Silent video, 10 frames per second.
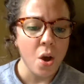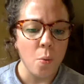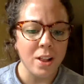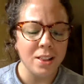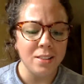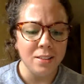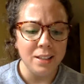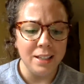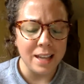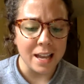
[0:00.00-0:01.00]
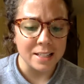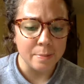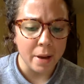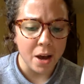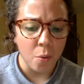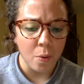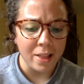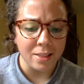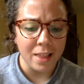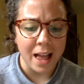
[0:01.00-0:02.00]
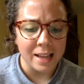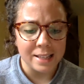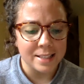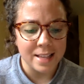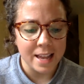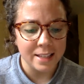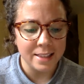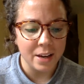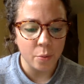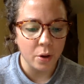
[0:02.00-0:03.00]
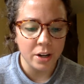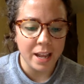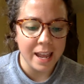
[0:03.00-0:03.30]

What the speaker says: Well, yes, but, I said their word